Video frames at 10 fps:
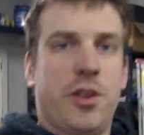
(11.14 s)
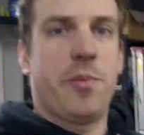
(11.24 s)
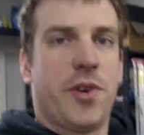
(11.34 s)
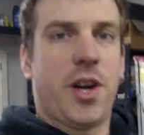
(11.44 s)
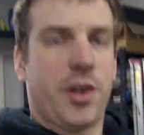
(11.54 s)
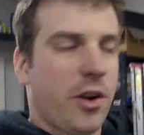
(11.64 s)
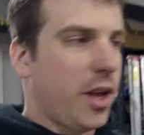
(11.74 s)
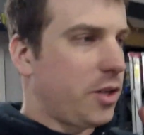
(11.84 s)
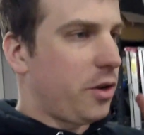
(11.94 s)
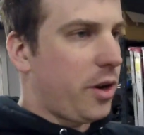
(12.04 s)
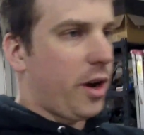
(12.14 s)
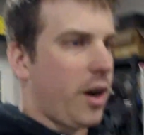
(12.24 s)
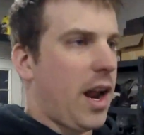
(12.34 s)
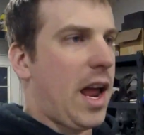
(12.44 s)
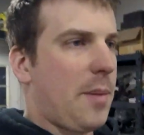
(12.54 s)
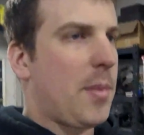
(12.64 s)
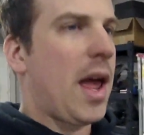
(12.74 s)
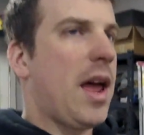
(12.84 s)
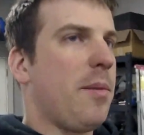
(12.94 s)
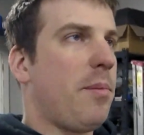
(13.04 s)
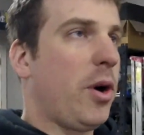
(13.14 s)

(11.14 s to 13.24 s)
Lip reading: Supercharger? Okay, so here, I'm not